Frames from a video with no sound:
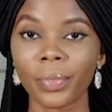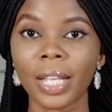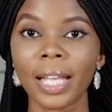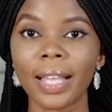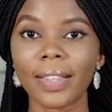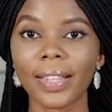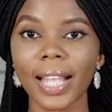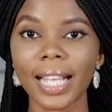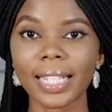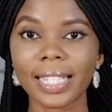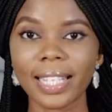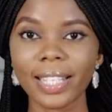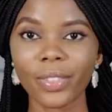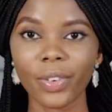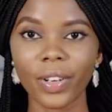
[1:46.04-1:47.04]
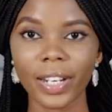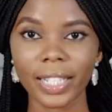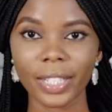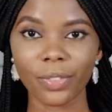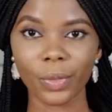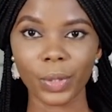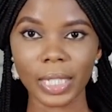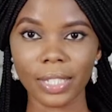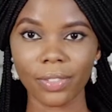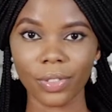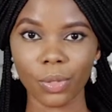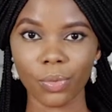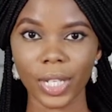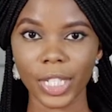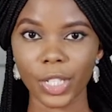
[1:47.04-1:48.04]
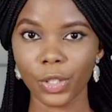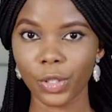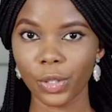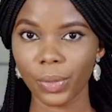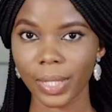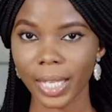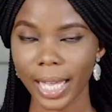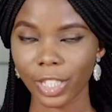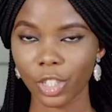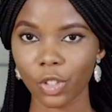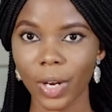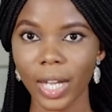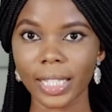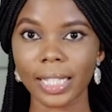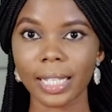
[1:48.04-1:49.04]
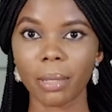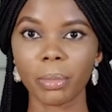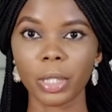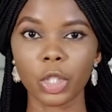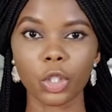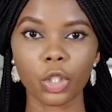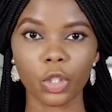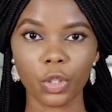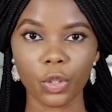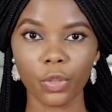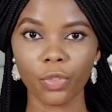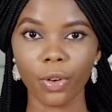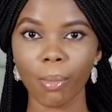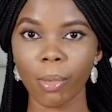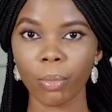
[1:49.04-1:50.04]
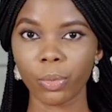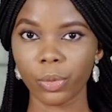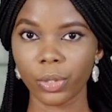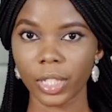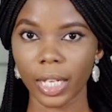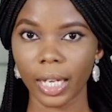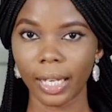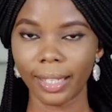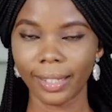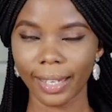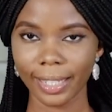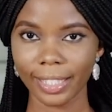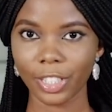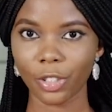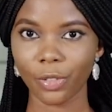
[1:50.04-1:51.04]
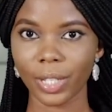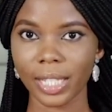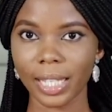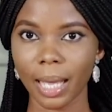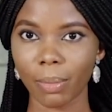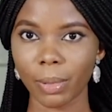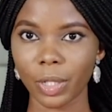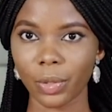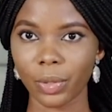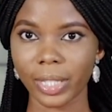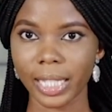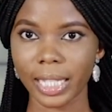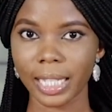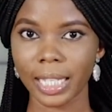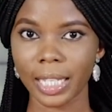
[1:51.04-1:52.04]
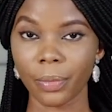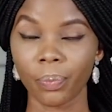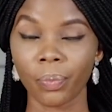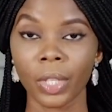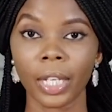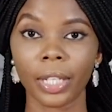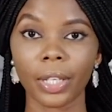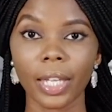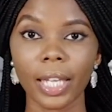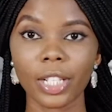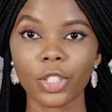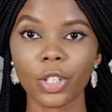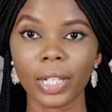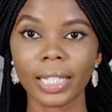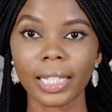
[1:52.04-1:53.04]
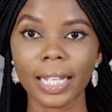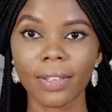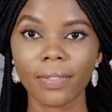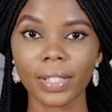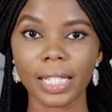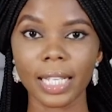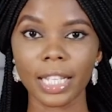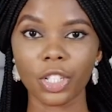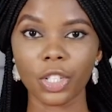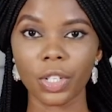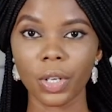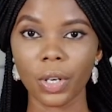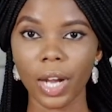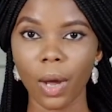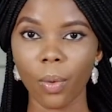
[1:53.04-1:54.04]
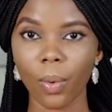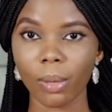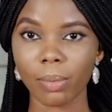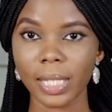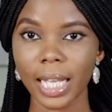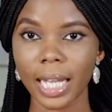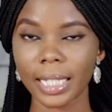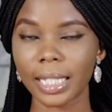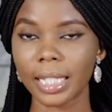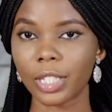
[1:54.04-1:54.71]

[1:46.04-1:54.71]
That's it for 84 TV Radio News Extract, coming to you from Abuja, Nigeria's capital city. You can join the conversation on our website at